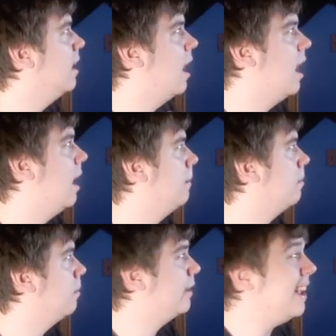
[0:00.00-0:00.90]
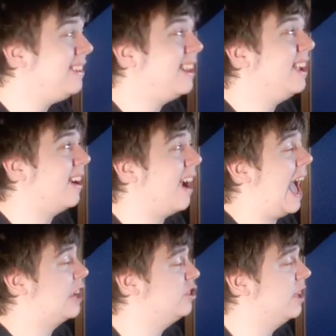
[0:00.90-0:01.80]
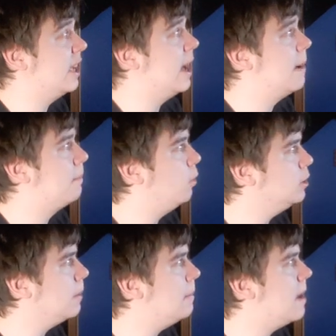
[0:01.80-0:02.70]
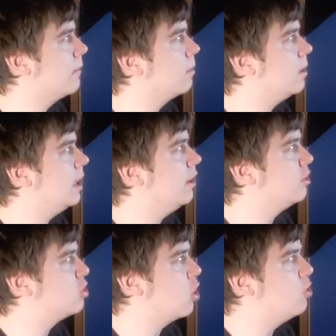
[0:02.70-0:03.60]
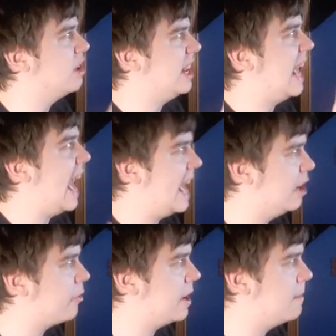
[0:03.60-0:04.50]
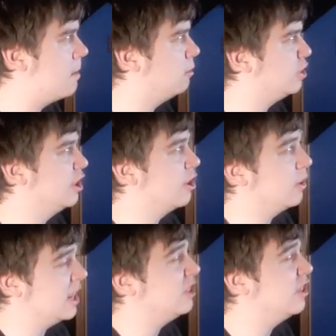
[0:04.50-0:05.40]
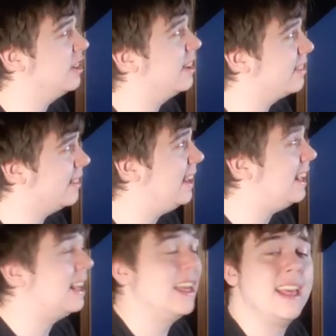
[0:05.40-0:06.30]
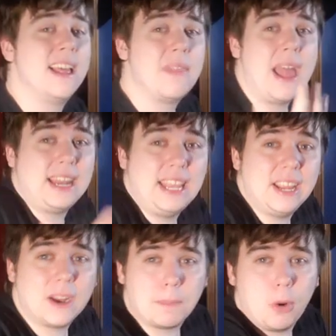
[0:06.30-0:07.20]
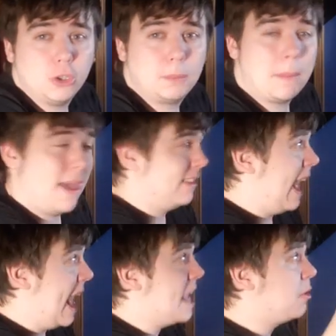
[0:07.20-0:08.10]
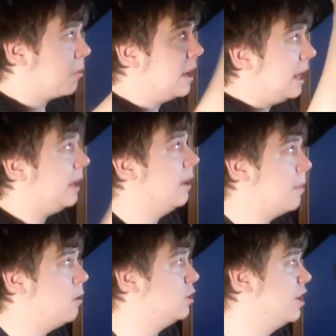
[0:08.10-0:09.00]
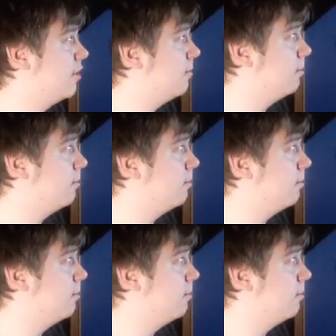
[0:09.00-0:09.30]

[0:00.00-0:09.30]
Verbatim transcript: Um, besides here, actually, um, Polterpup never really shows any angry emotion, so it's interesting to see that here Polterpup has angry emotions.